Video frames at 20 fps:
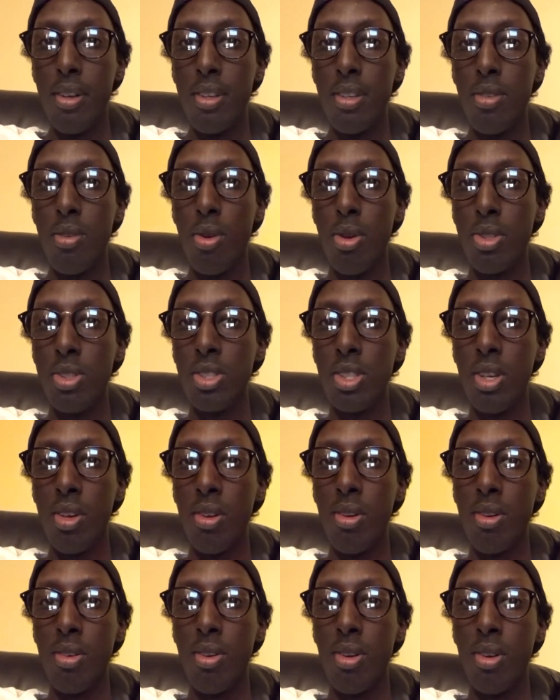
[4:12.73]
Chris
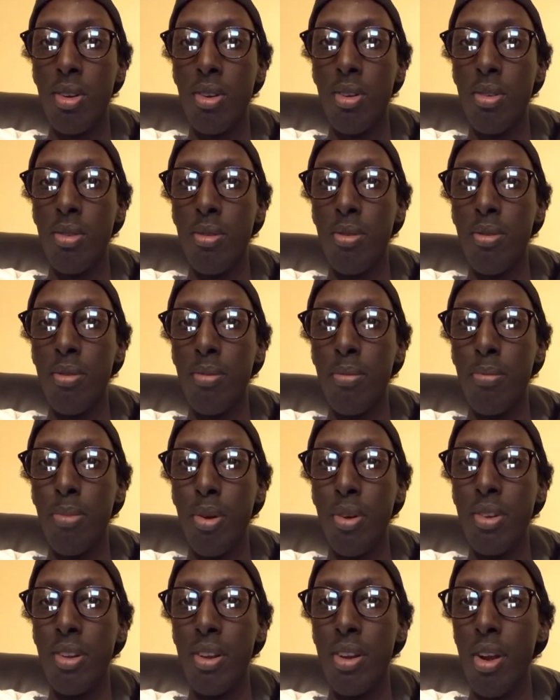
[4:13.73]
Jericho
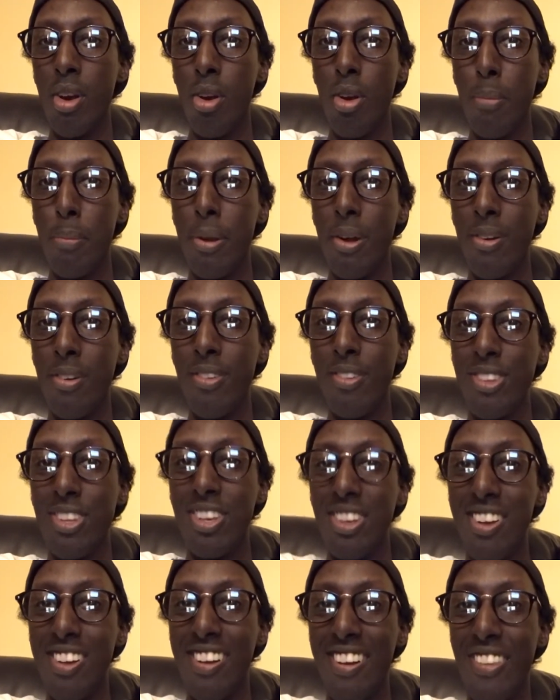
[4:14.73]
putting a yard
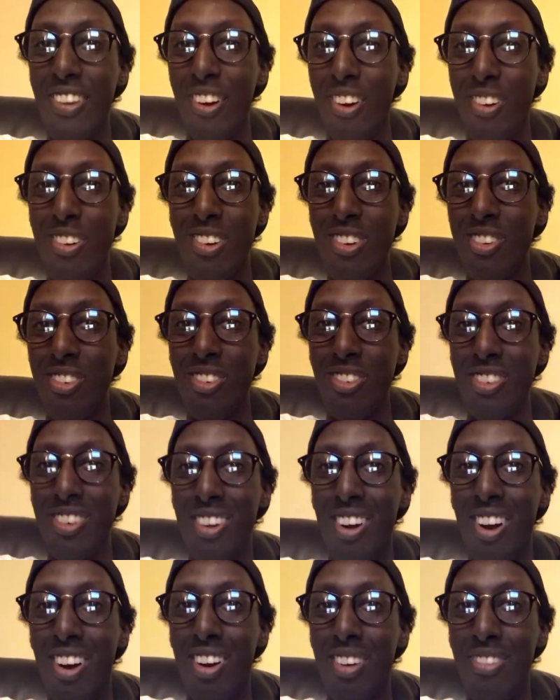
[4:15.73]
penalty and arguing with
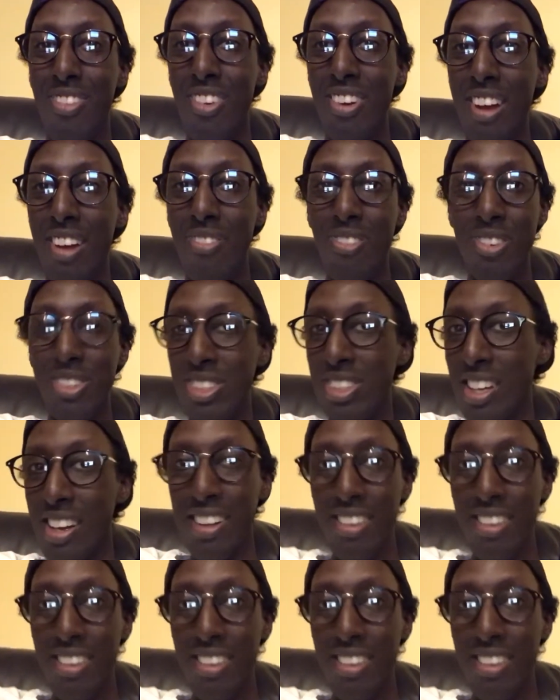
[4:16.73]
Aubrey afterwards.